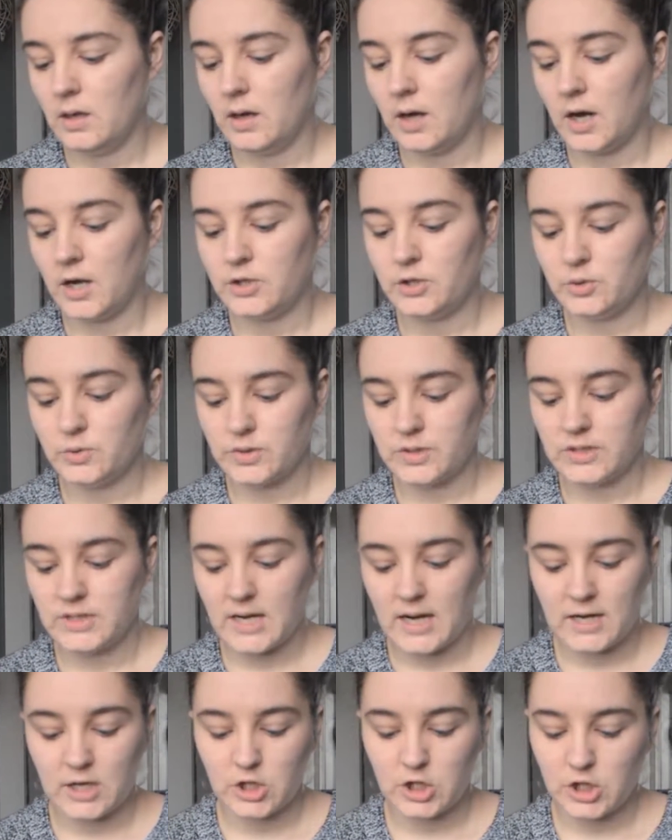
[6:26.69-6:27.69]
I use the
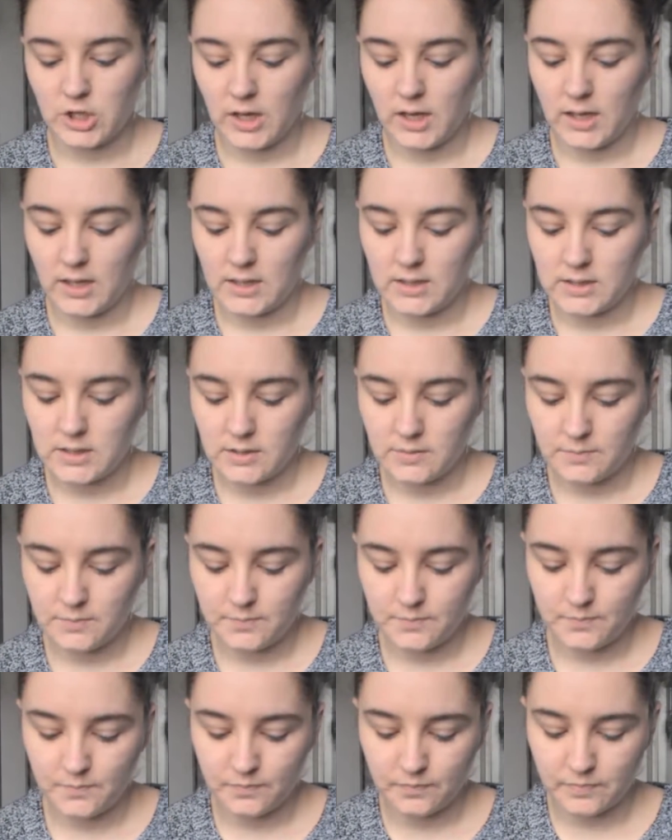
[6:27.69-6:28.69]
darker shade.
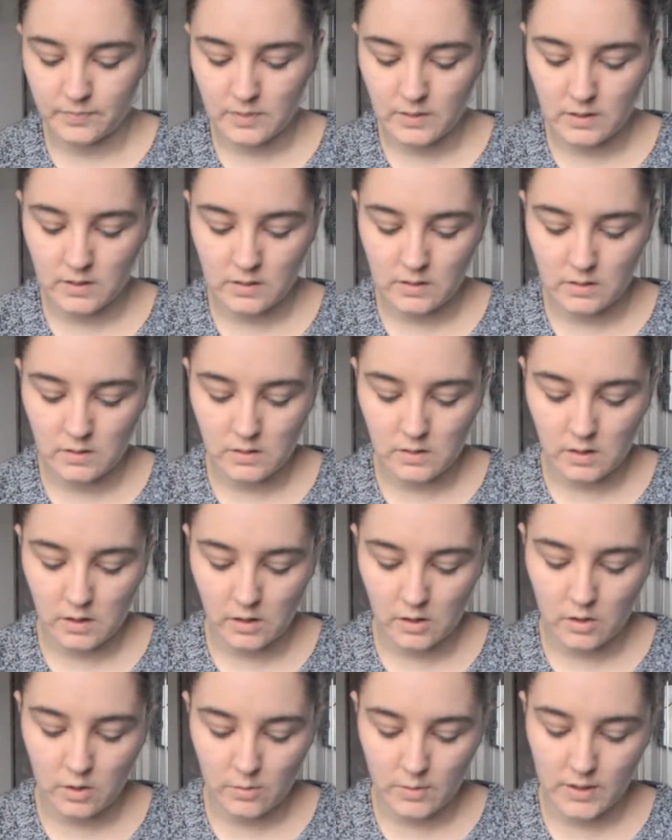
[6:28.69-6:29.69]
I
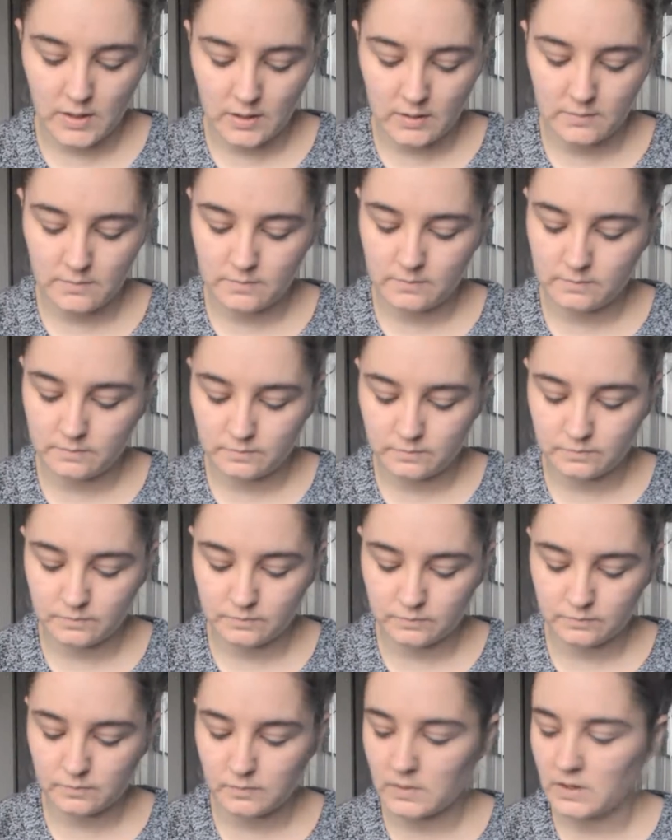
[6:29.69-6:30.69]
go in.
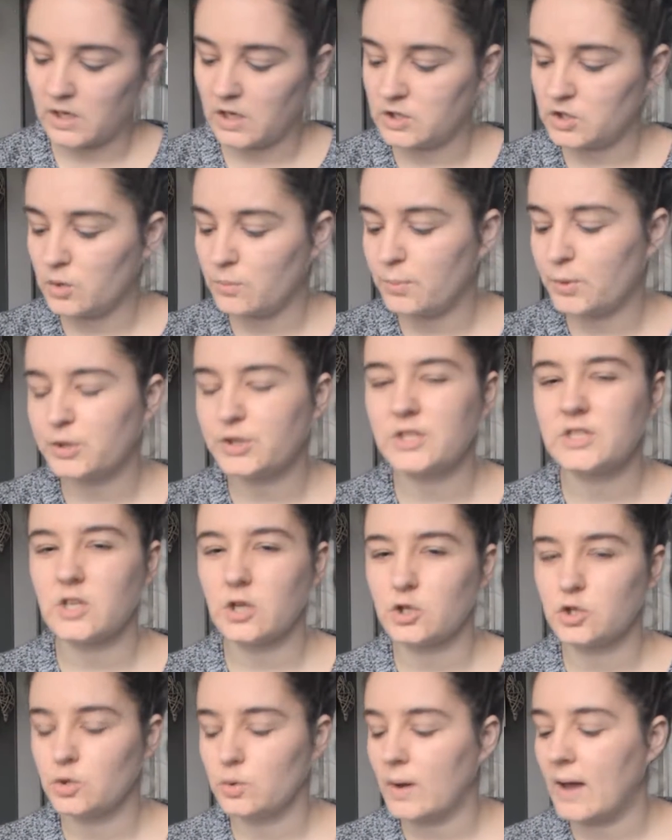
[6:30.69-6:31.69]
I don't put this on
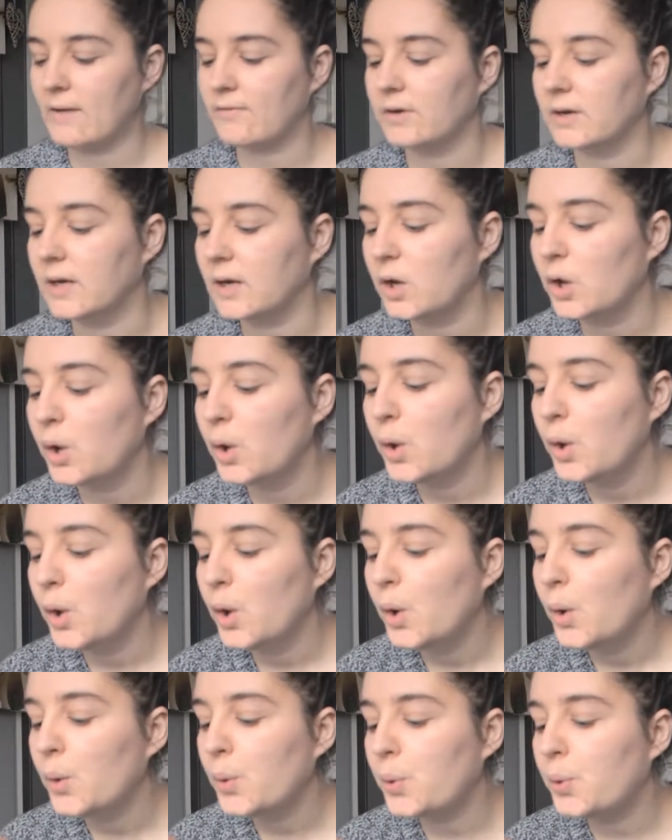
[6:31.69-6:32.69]
too heavily.
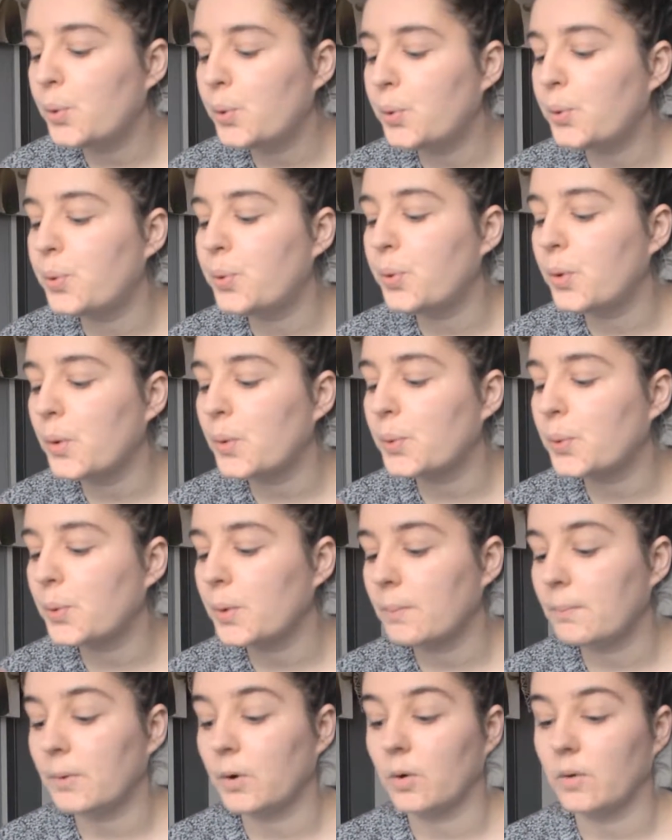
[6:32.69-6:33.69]

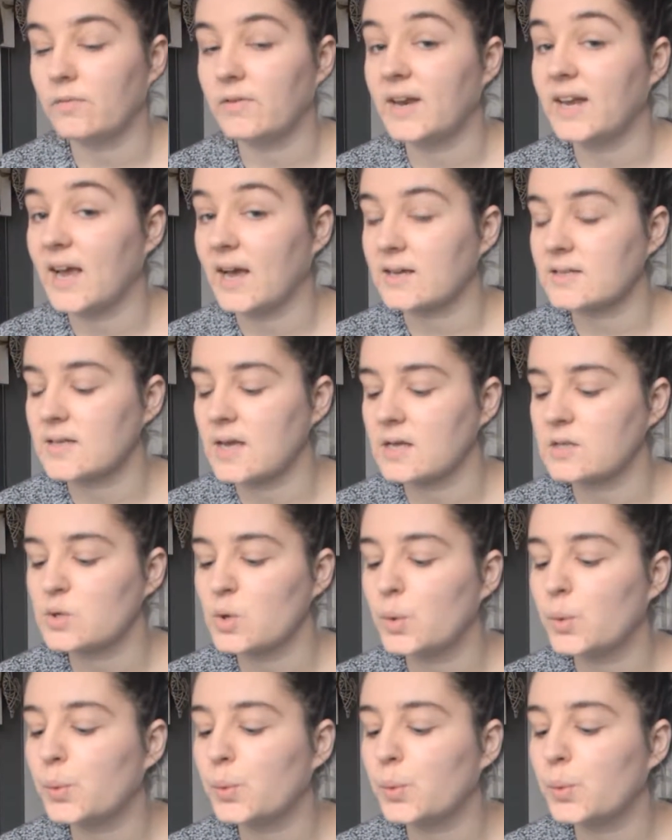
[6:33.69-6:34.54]
Blow off any excess.